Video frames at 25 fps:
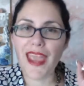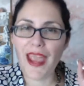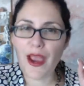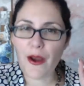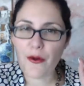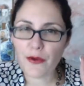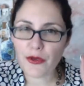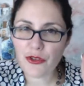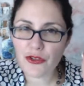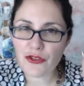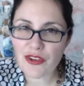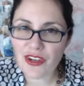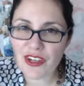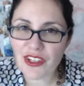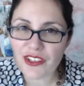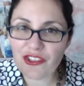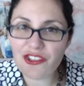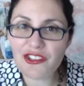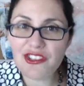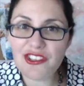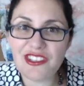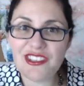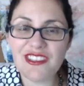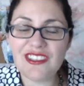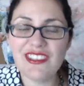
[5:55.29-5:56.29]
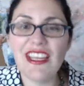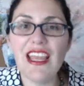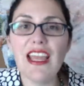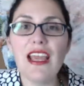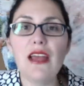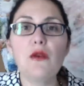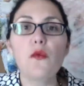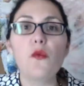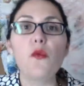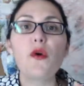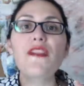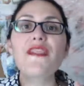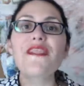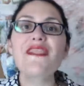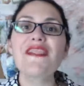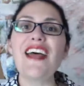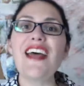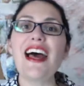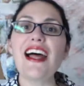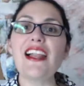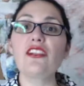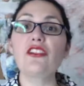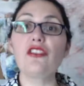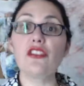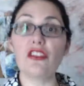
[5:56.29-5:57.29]
and when you understand what
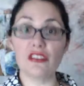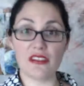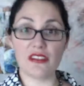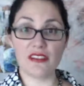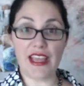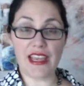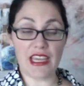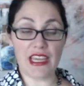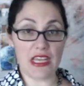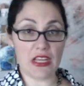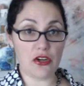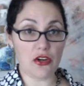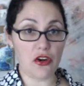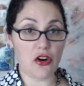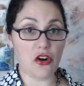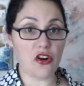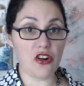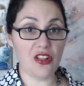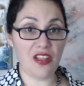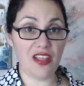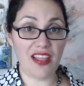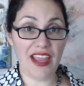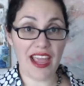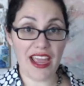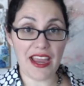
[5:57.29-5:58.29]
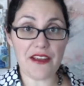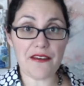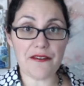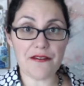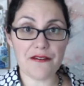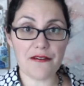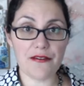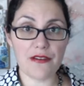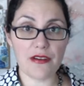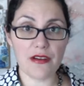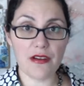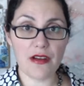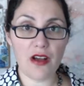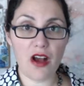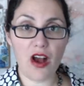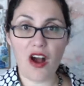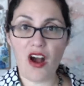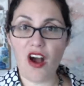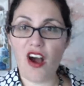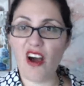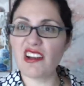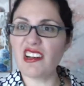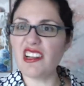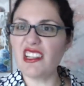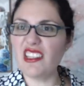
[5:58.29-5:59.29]
that looks like in her life
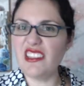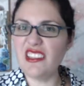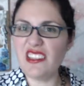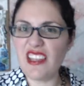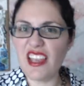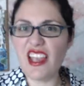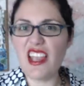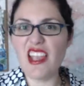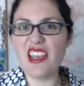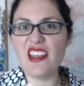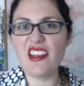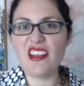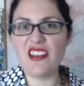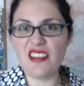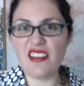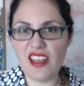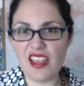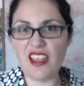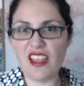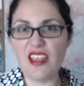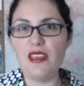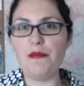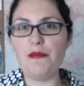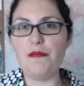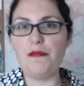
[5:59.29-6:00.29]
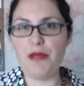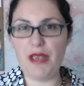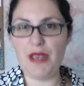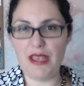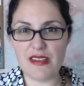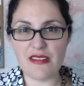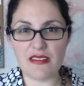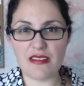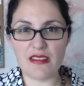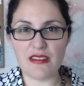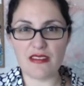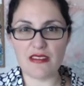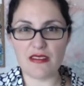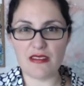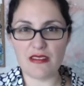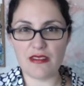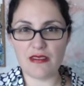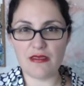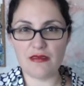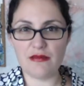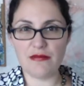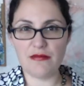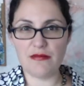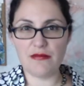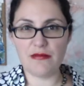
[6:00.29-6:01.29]
on a day-to-day basis,
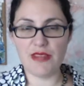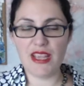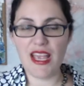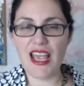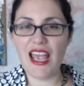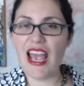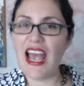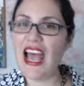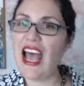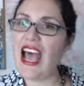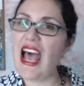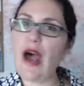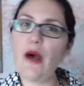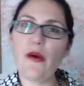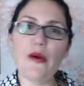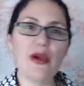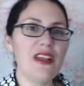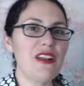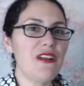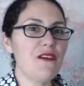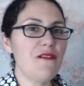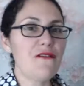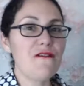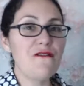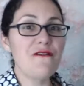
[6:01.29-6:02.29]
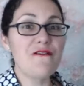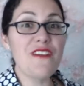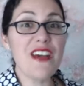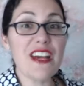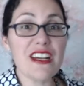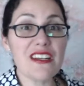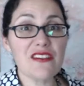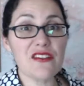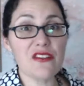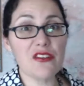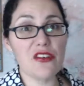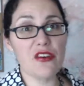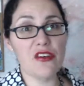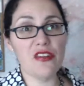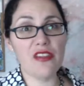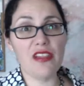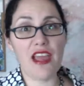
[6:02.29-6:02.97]
how it affects her